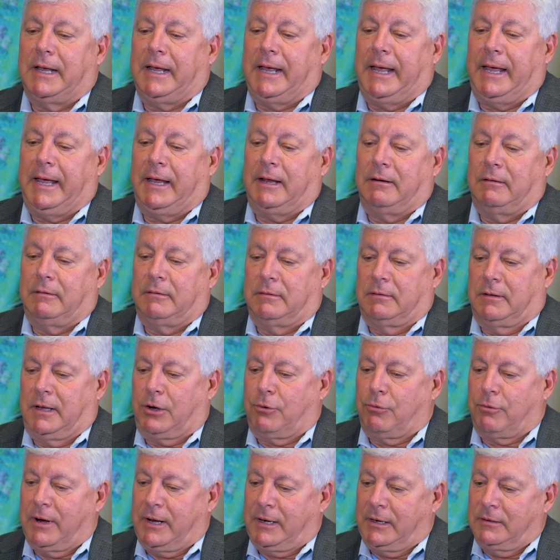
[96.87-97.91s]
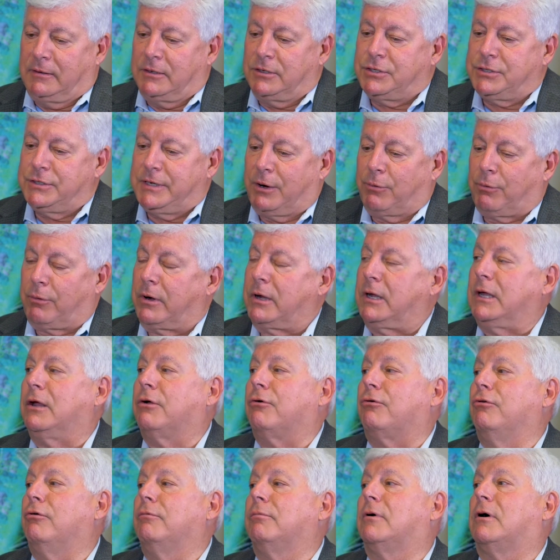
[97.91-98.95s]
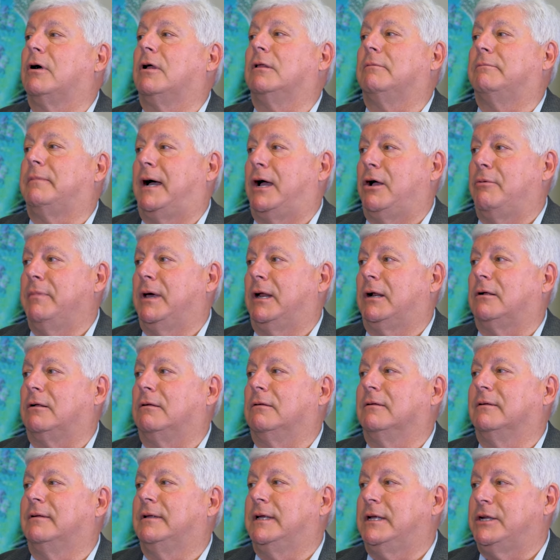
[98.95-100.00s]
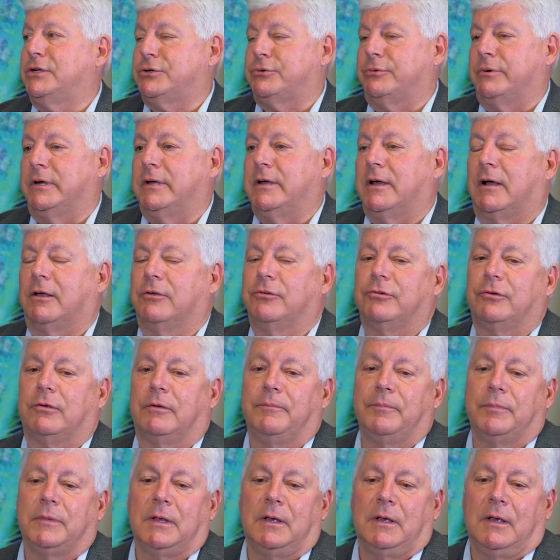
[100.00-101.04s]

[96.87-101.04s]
And they created this networking group called the Biomedical Industry Council.